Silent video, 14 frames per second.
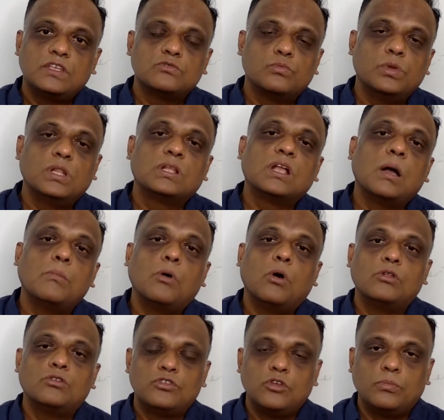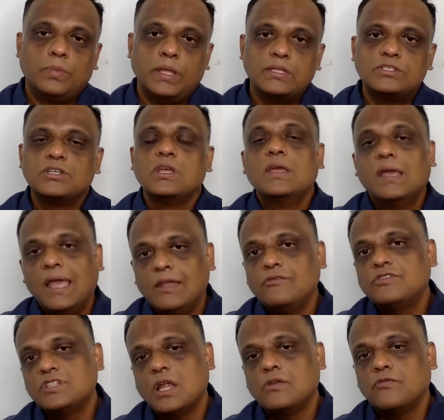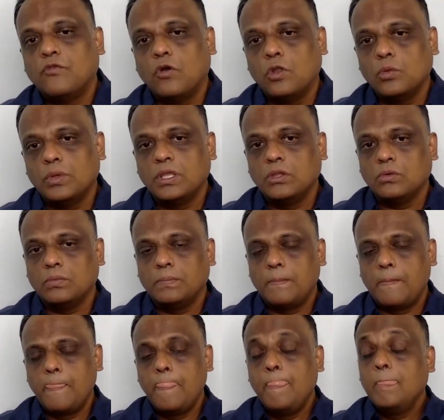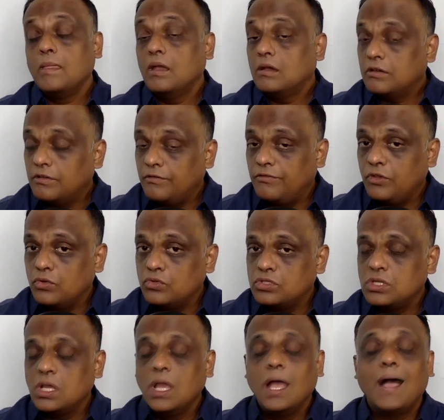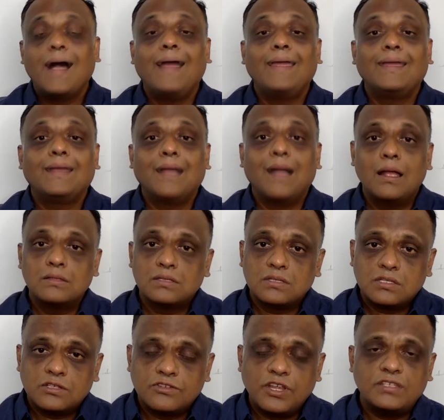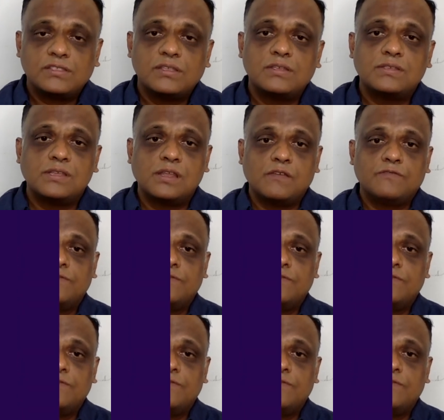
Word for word: will come onto your page and start following you. Reviews, I can't stress this enough.